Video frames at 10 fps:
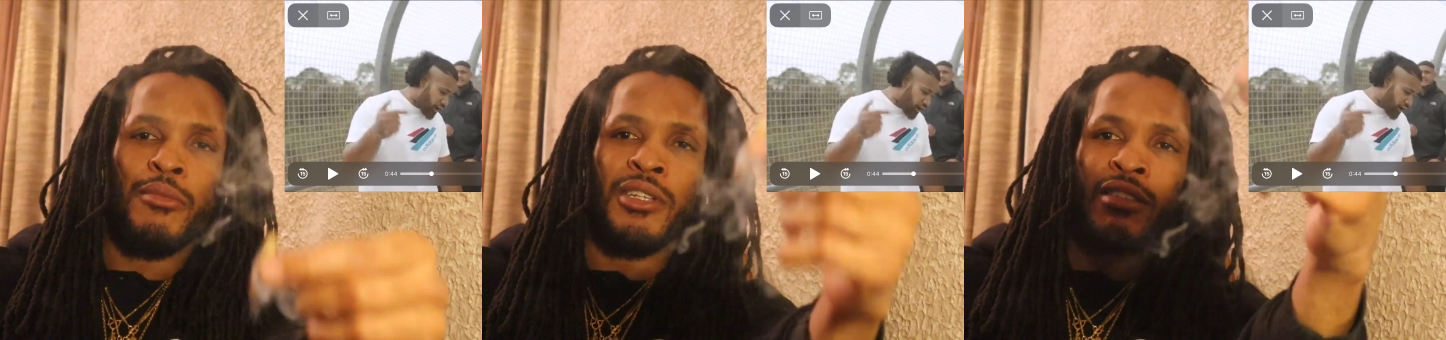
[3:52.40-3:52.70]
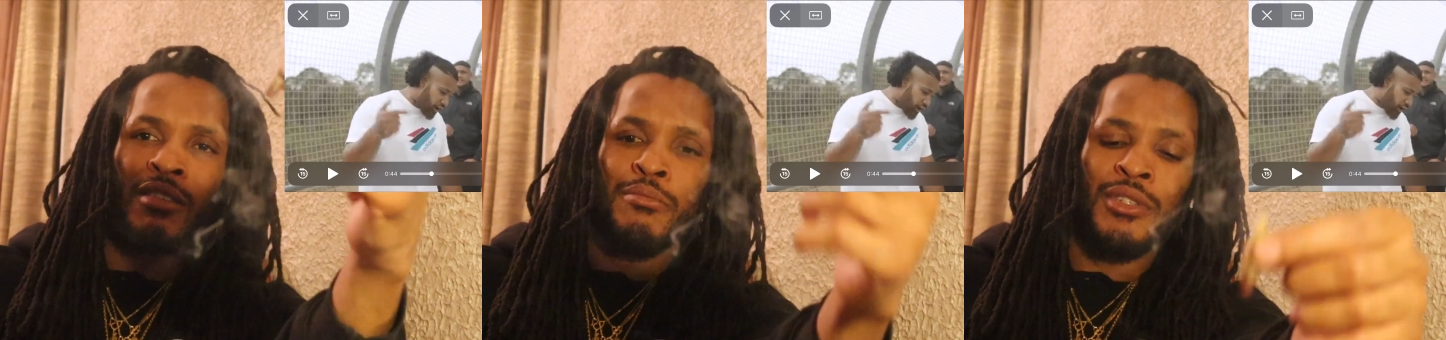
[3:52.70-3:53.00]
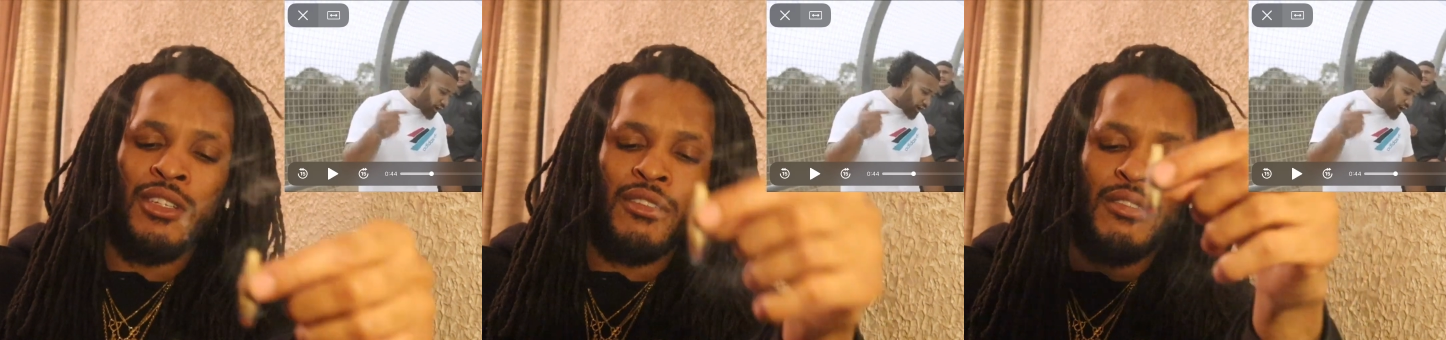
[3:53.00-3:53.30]
Speaker 1: I like the
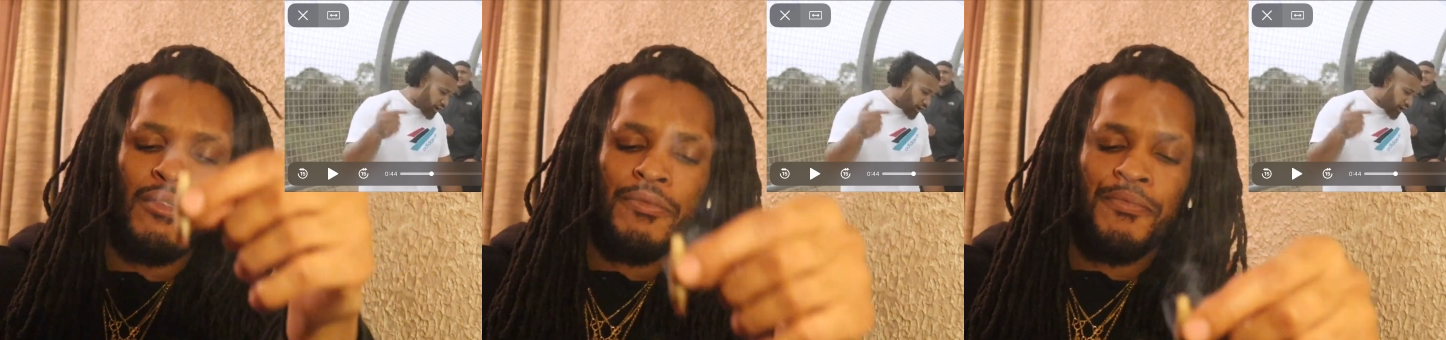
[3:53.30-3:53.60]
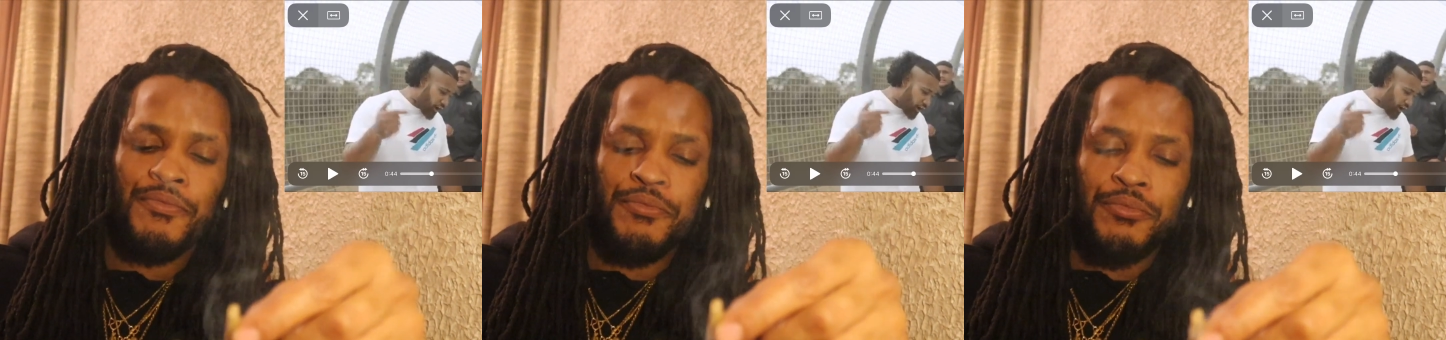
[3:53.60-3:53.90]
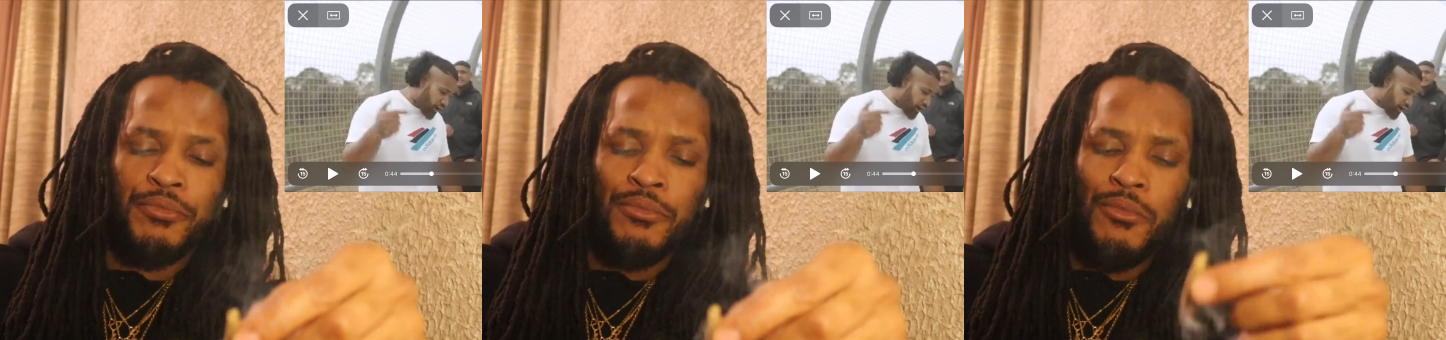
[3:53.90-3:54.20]
beat.
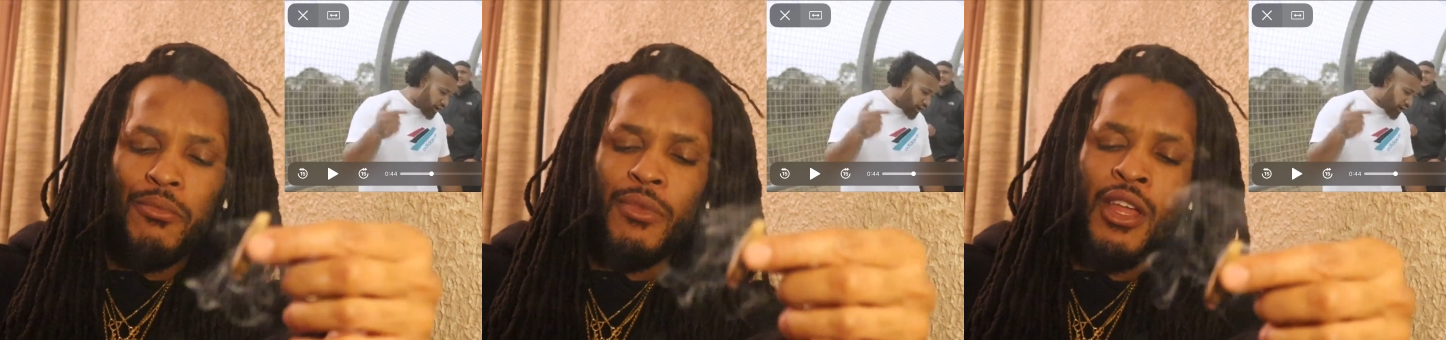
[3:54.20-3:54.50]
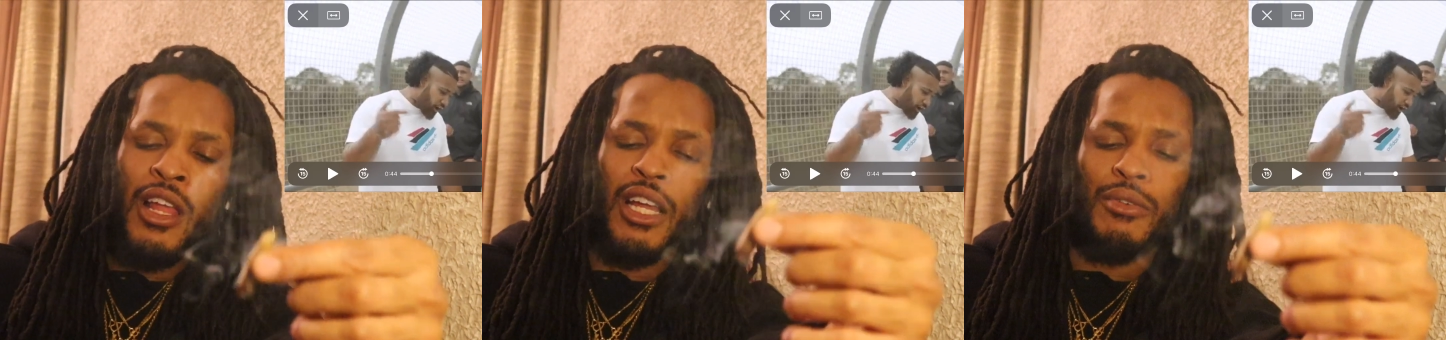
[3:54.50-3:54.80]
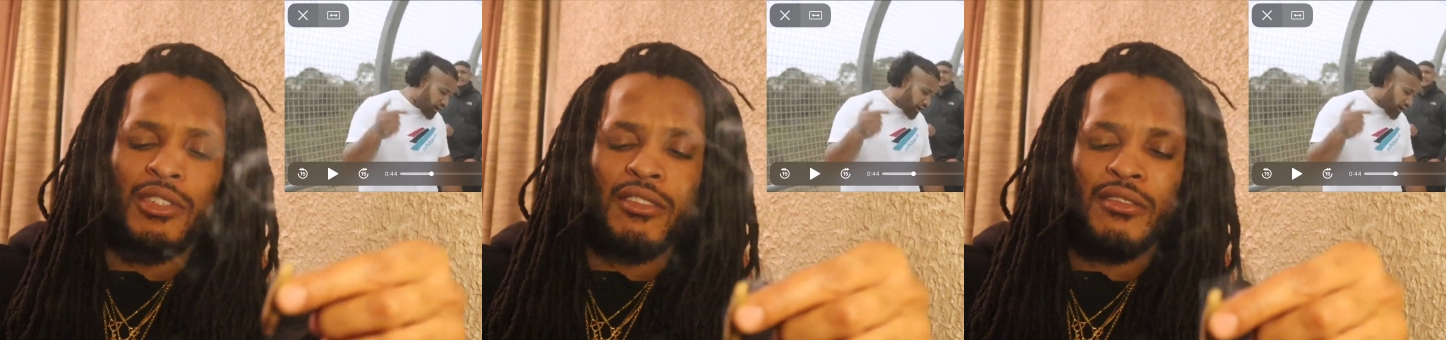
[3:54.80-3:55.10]
I like what they